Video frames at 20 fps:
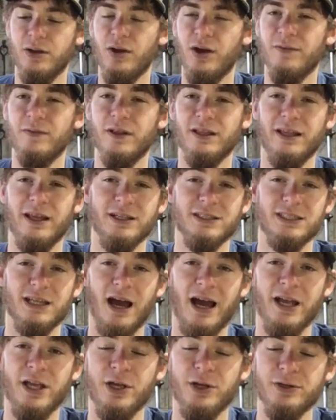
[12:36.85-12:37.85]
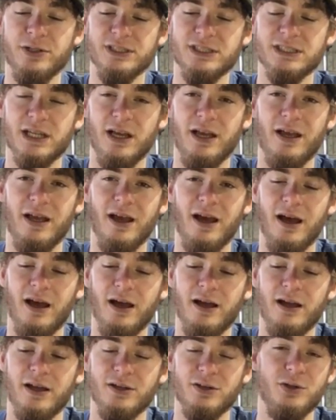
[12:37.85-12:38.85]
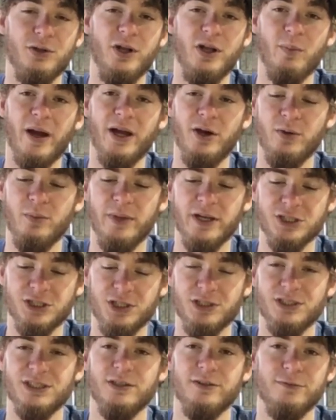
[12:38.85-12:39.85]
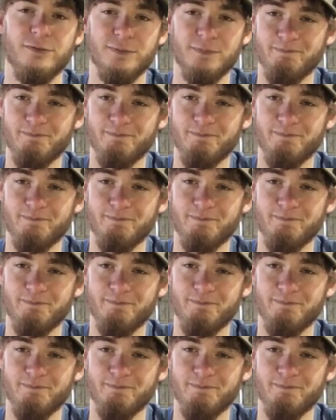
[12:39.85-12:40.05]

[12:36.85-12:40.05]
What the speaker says: of the things that I use, including my own mixtures of